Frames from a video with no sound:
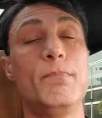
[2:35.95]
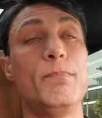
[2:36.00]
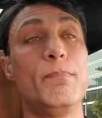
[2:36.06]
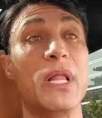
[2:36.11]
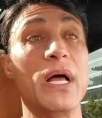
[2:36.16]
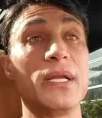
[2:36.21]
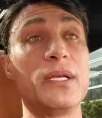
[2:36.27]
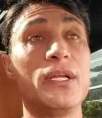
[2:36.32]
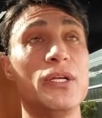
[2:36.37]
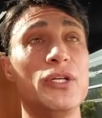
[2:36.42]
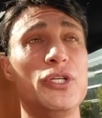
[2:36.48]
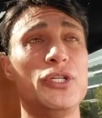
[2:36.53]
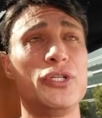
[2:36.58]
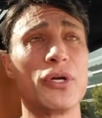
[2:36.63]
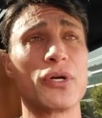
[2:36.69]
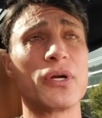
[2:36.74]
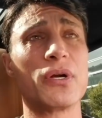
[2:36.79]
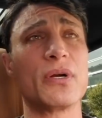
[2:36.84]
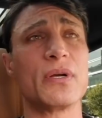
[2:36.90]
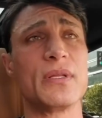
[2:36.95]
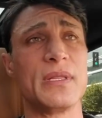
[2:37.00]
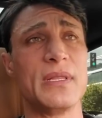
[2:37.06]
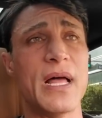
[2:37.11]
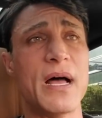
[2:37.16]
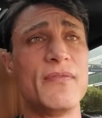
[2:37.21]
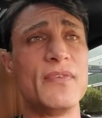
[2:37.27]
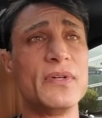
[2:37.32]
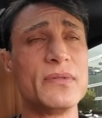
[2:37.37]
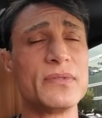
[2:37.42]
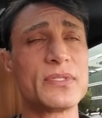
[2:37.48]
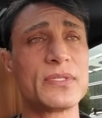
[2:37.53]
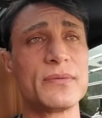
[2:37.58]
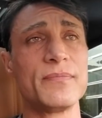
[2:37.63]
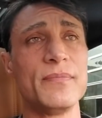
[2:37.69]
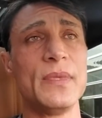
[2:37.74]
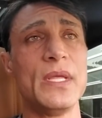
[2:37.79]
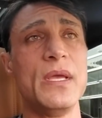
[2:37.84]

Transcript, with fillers: blood sugar levels.